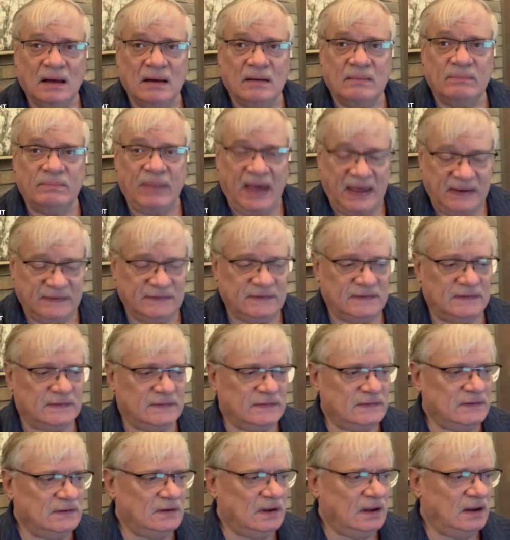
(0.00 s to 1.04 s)

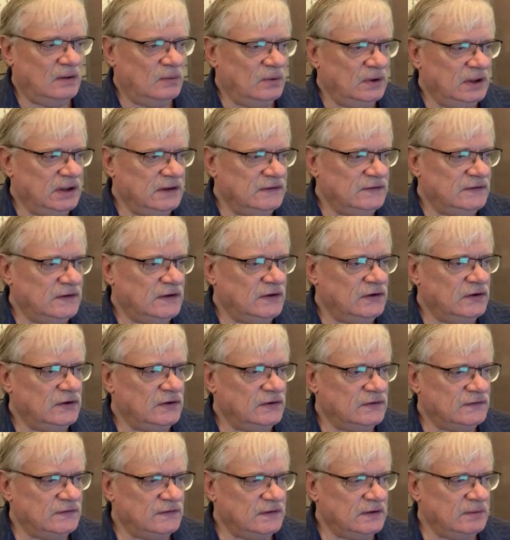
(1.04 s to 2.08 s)
basis. We continue to
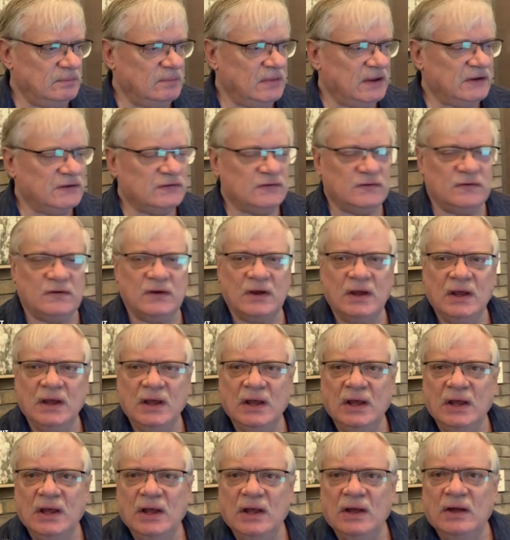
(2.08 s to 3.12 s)
see mixed
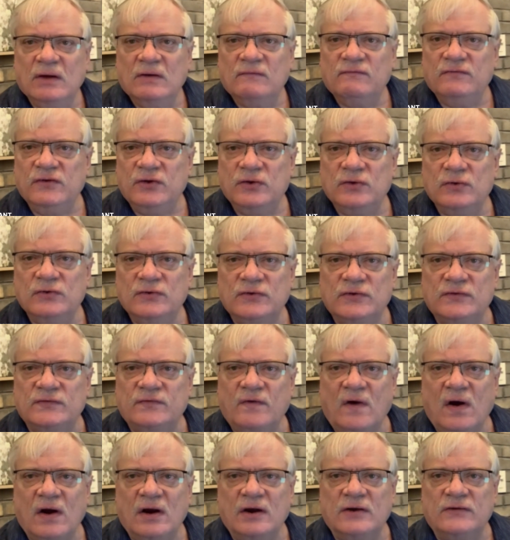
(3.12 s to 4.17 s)
views as
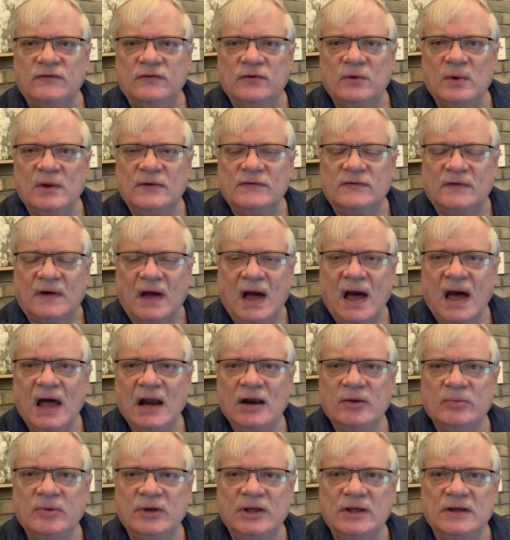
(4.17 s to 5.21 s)
far as U.S.
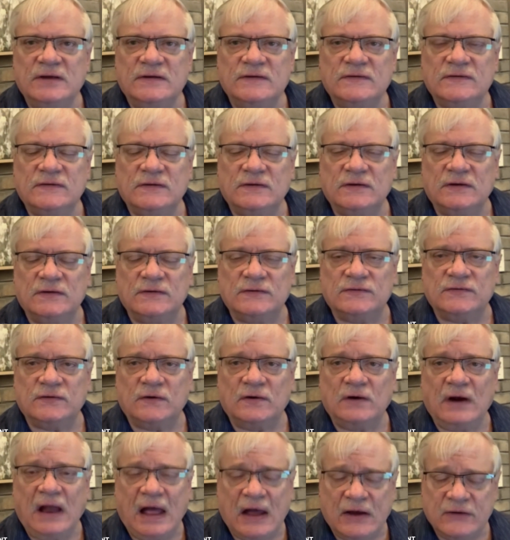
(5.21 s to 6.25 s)
economy is
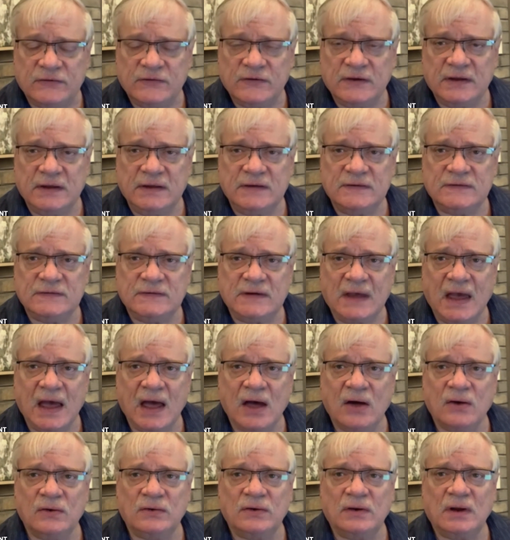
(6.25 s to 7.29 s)
concerned. Housing is
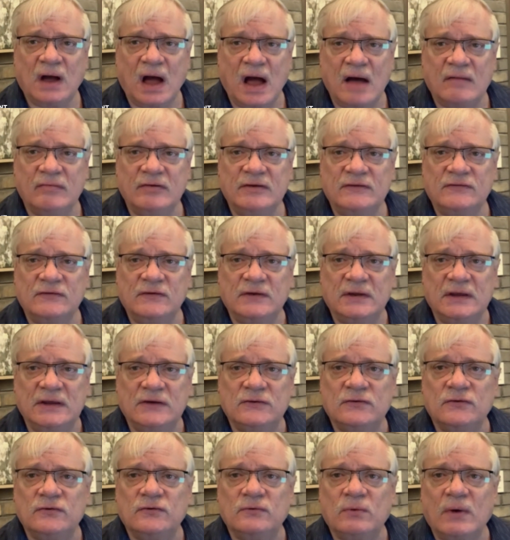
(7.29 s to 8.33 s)
down. Obviously,
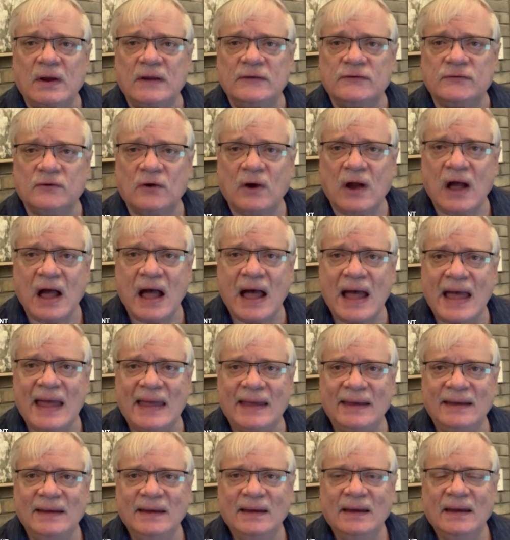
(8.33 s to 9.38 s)
interest rates are
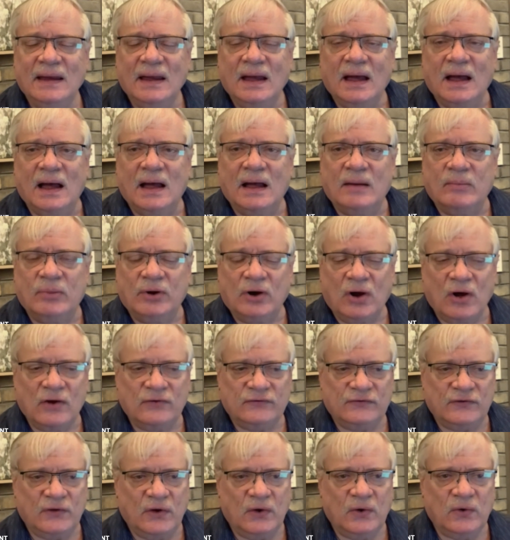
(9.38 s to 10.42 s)
high, but
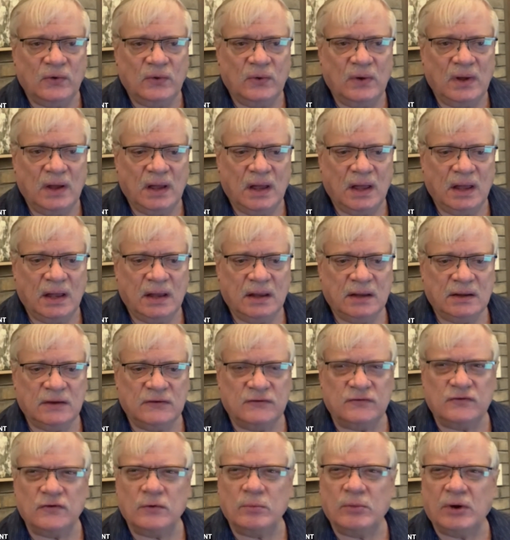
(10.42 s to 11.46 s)
also
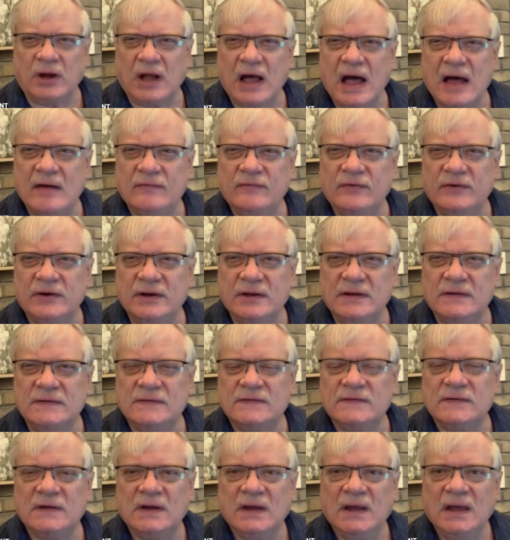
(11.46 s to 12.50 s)
consumer confidence